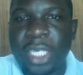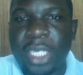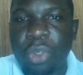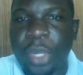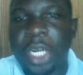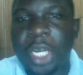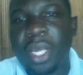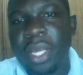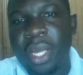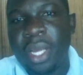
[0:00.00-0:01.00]
That is to
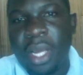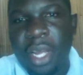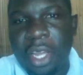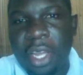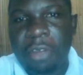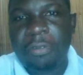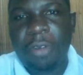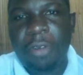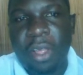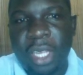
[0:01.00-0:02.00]
mean
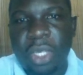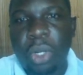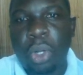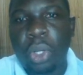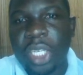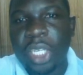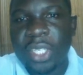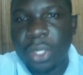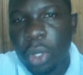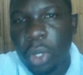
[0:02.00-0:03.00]
if the score
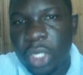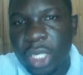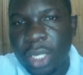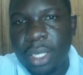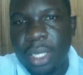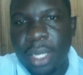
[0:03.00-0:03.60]
is not